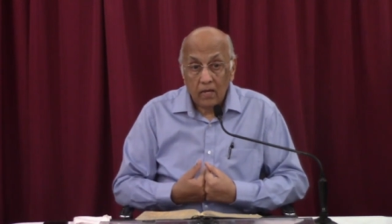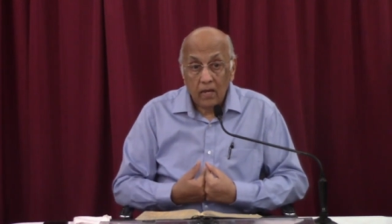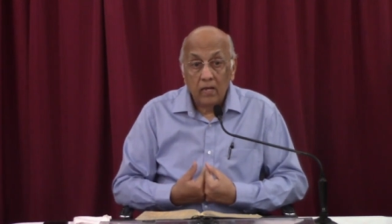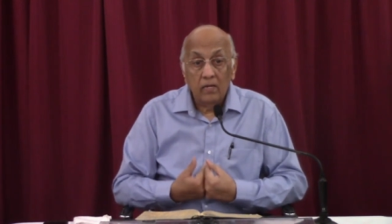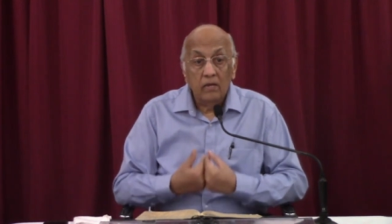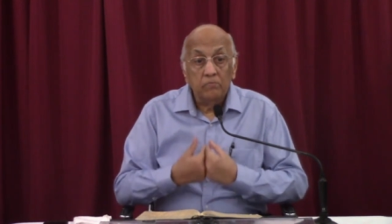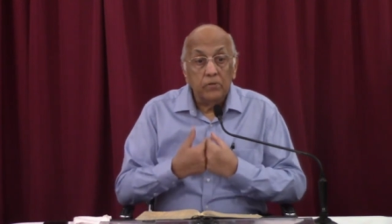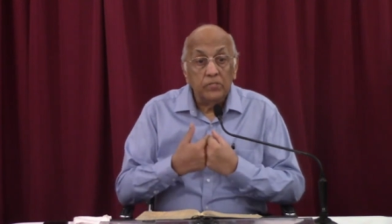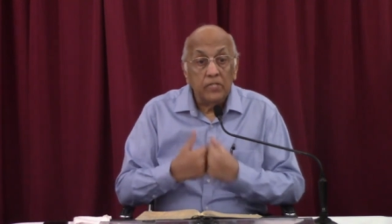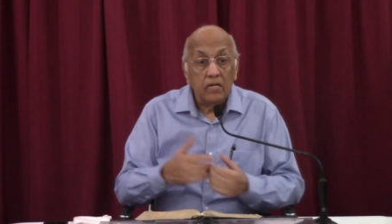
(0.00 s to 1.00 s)

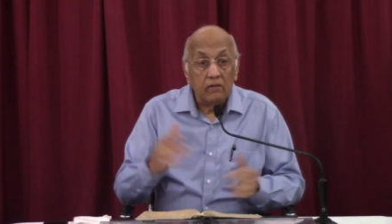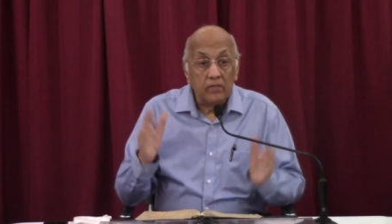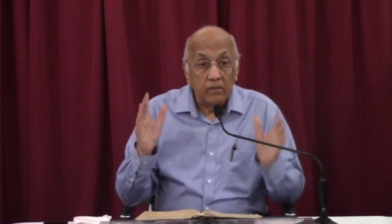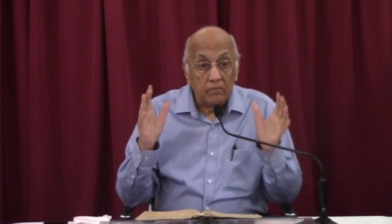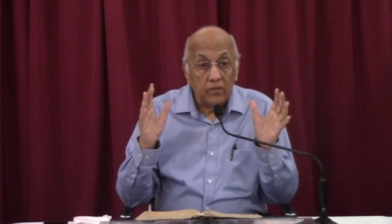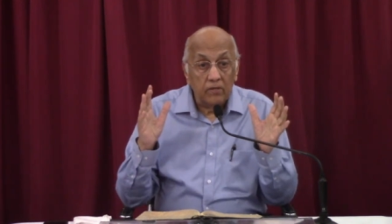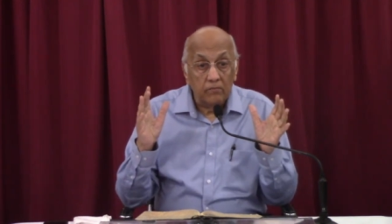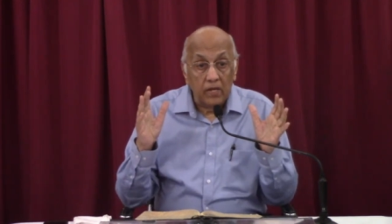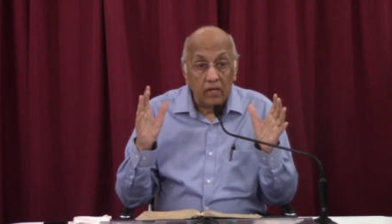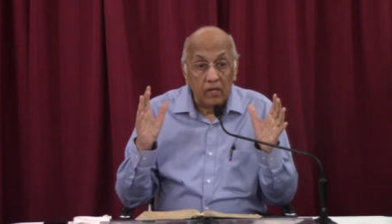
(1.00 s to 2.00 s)
90% of them, believe
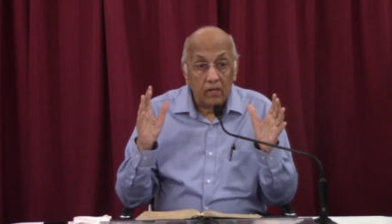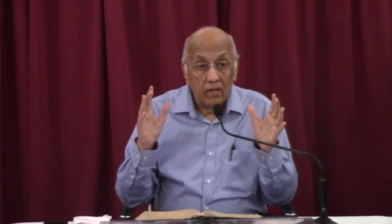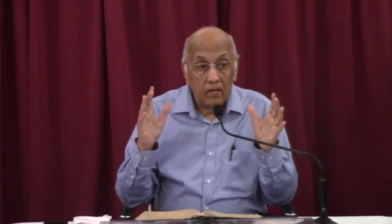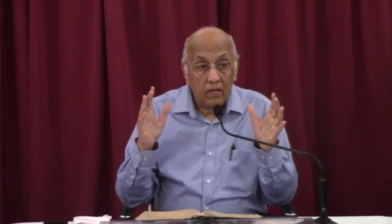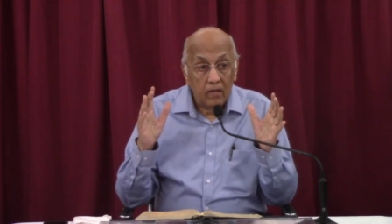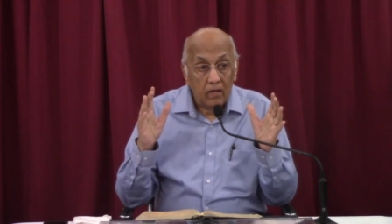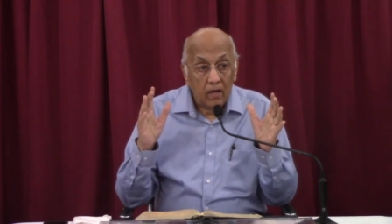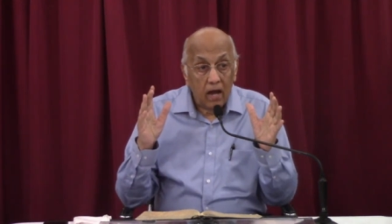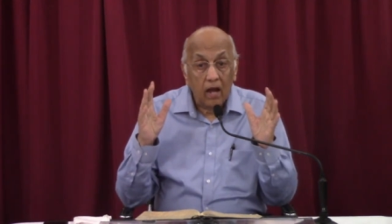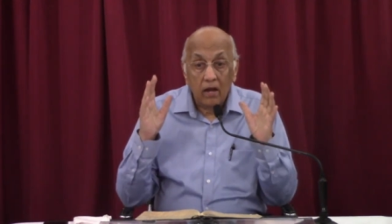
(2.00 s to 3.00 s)
me,
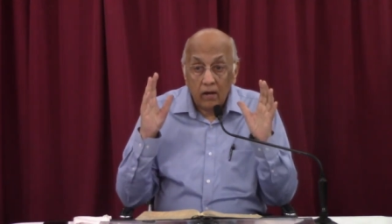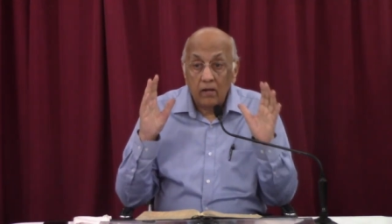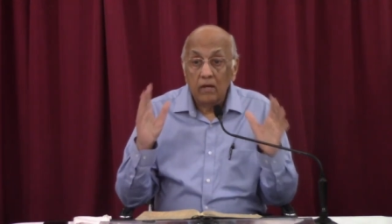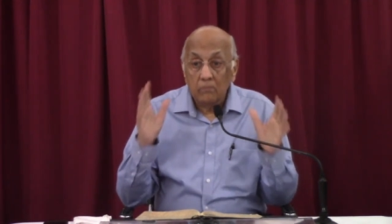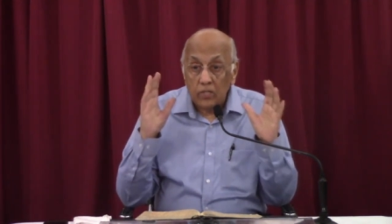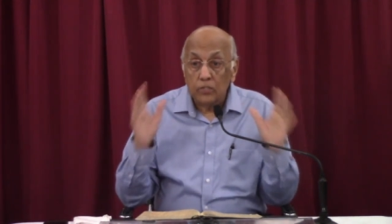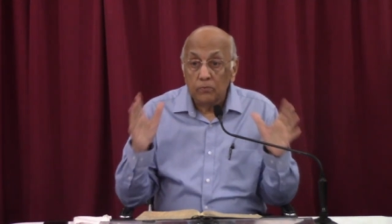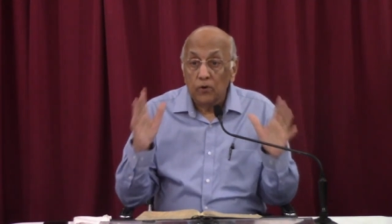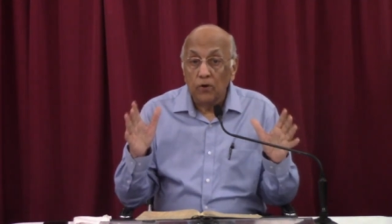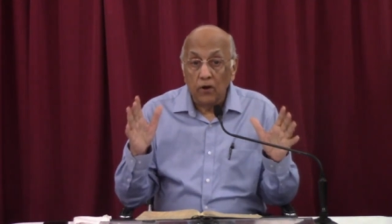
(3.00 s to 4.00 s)
are earning much
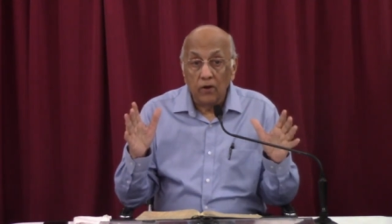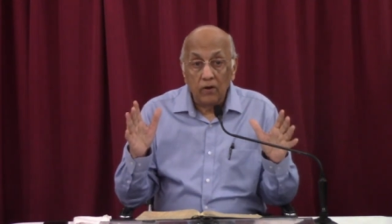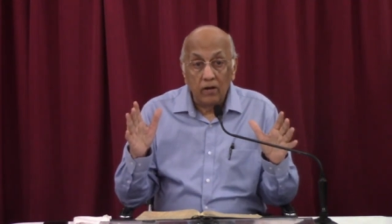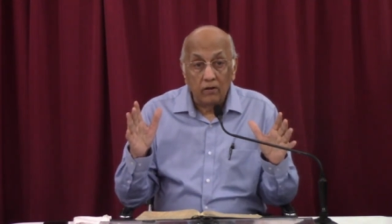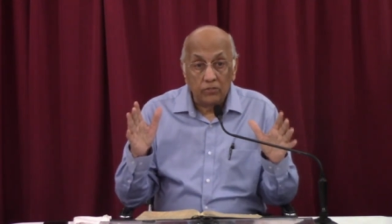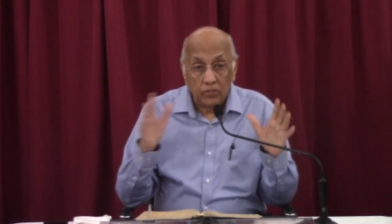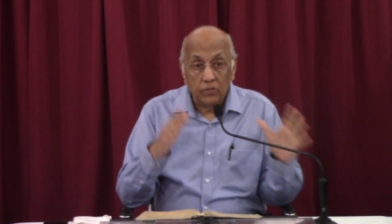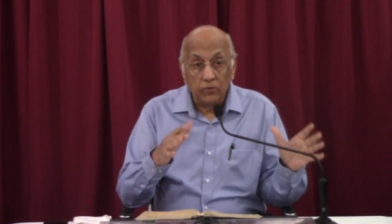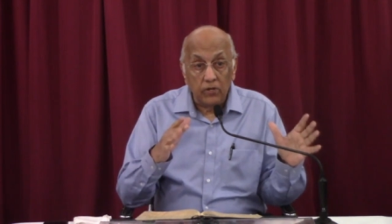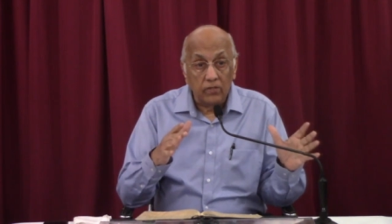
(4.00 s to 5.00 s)
more in
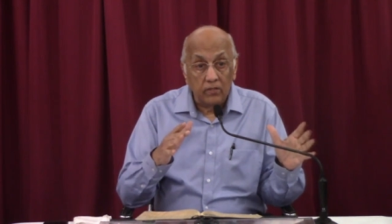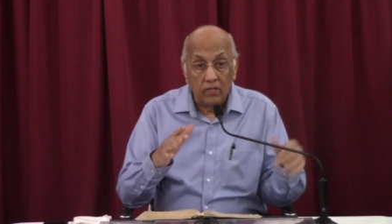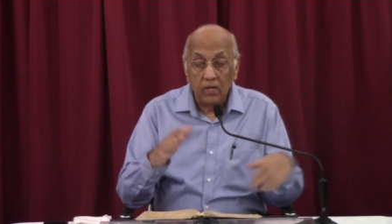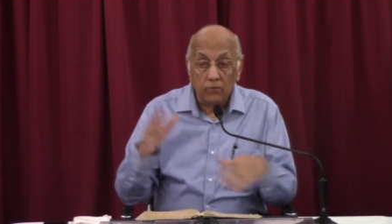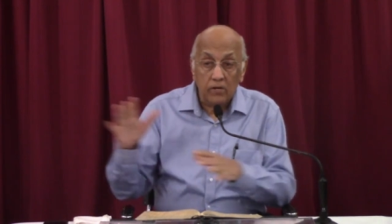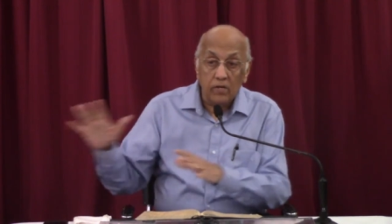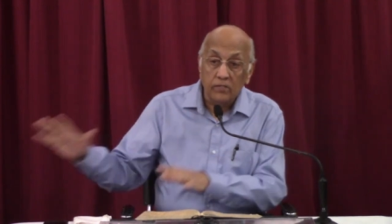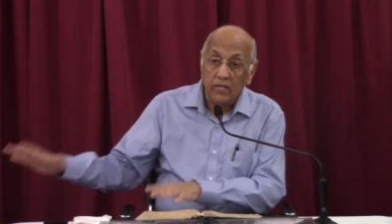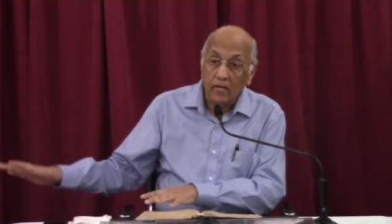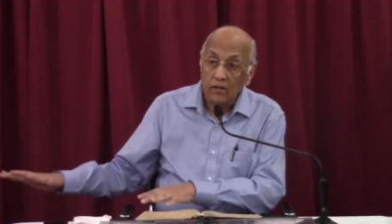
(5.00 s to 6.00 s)
Christian work than they would in a
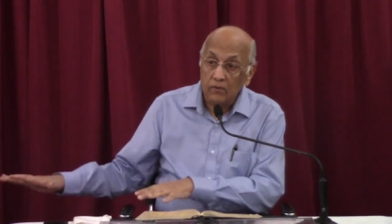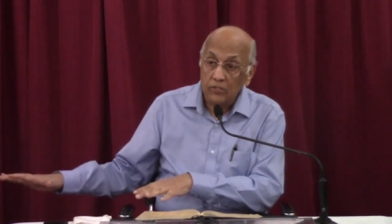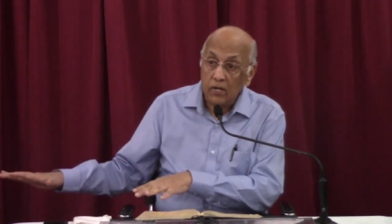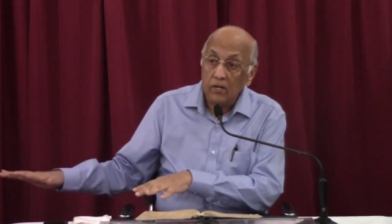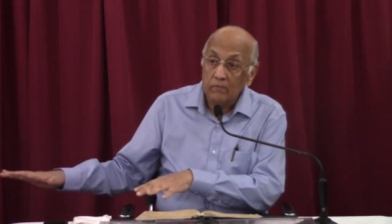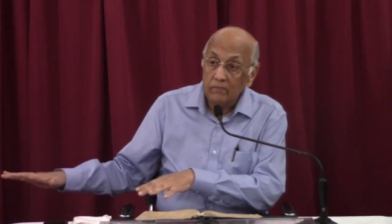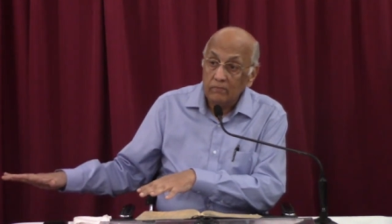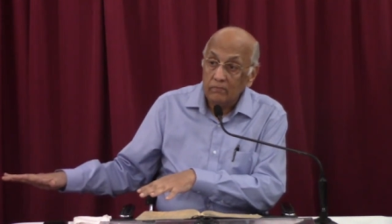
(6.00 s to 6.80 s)
secular job.